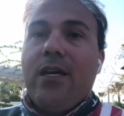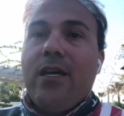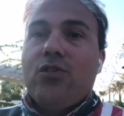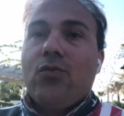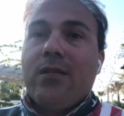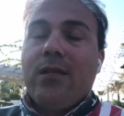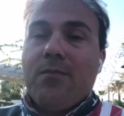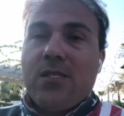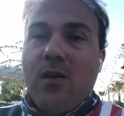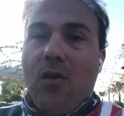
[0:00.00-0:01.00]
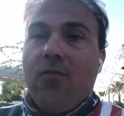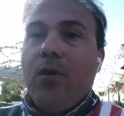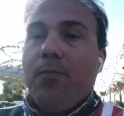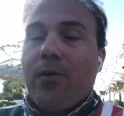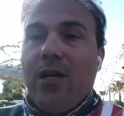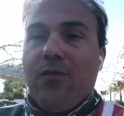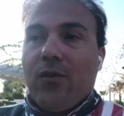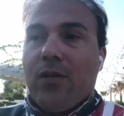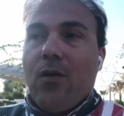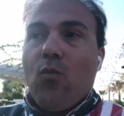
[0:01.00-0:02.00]
They chose it themselves. We
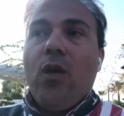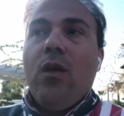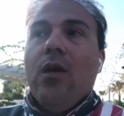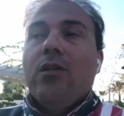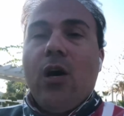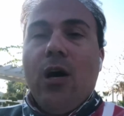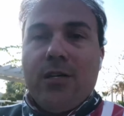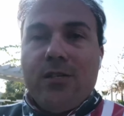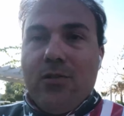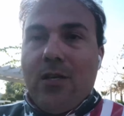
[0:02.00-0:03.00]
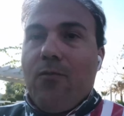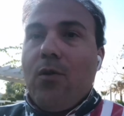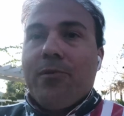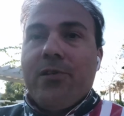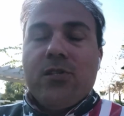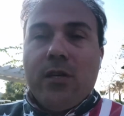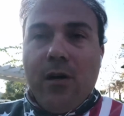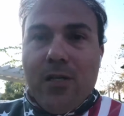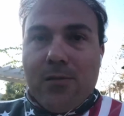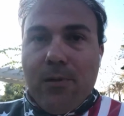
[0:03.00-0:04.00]
prayed for them. We talked to them. We
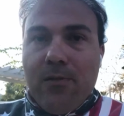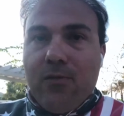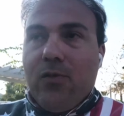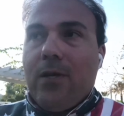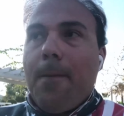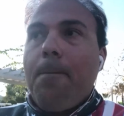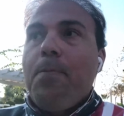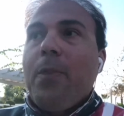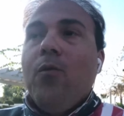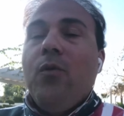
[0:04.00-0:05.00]
preached the gospel to them.